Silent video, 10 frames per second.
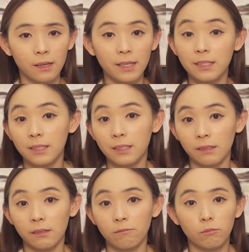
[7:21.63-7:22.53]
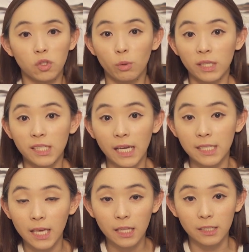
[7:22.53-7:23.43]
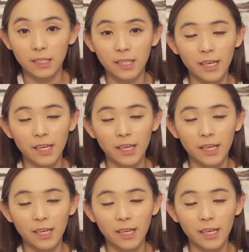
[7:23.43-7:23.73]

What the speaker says: 14, do you want to die together?